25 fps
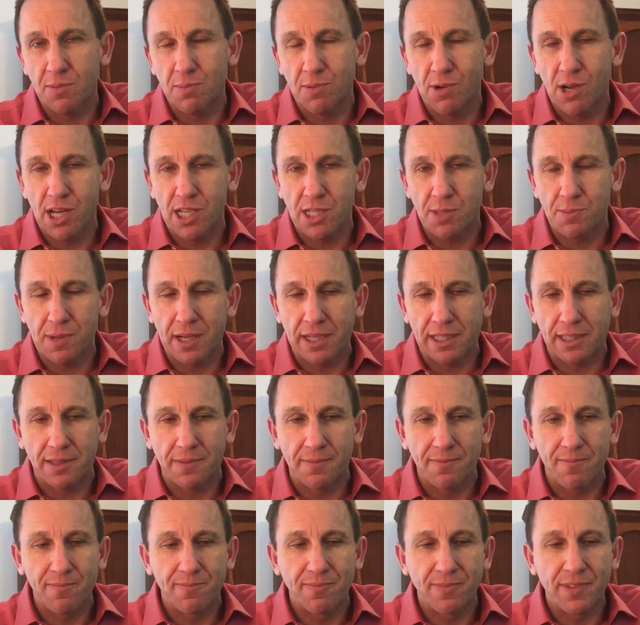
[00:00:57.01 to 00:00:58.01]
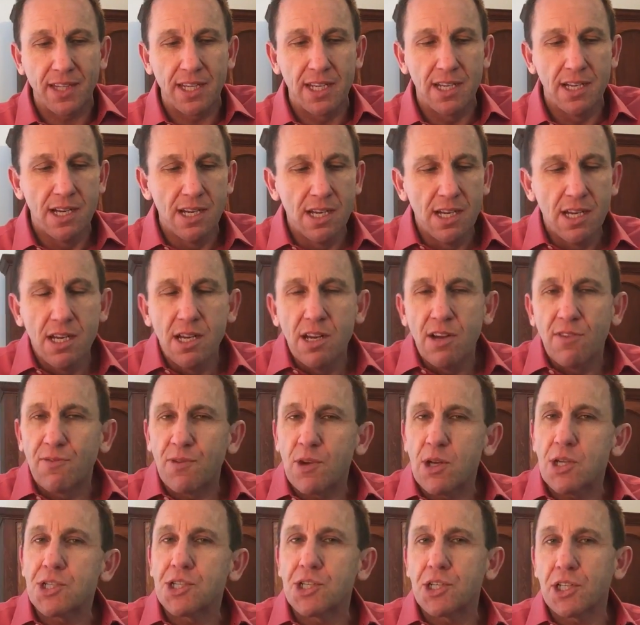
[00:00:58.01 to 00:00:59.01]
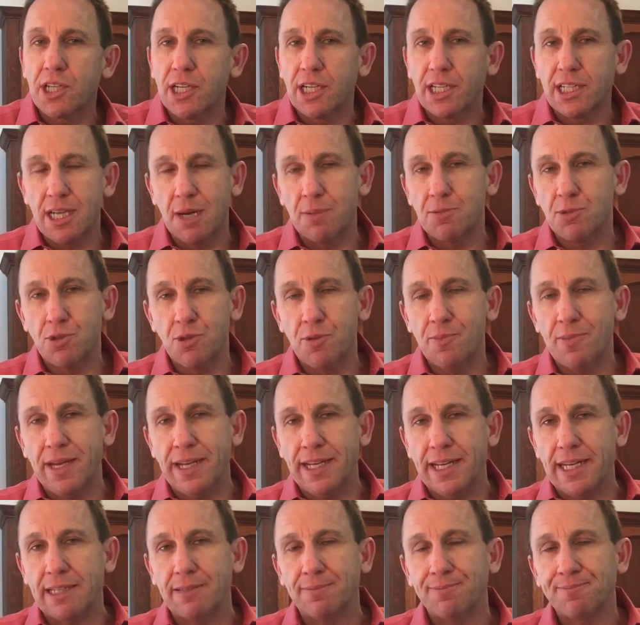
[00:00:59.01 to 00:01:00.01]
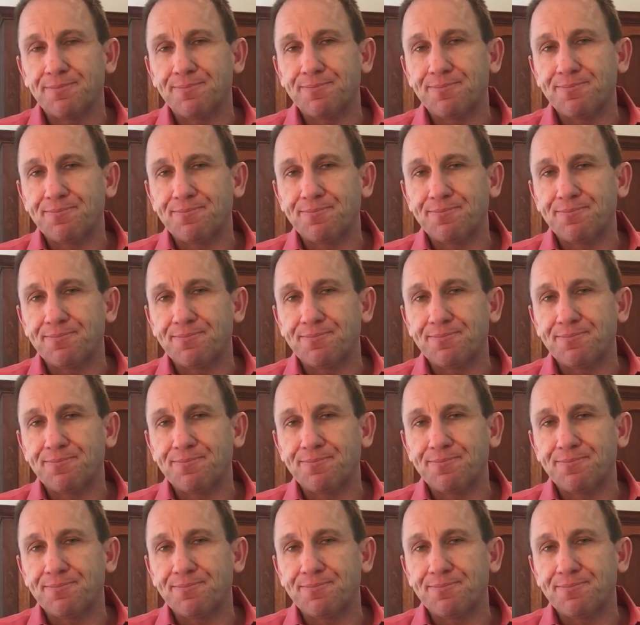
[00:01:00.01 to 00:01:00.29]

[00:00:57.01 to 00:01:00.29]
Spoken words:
or prospect. First, you're going to come to a meeting,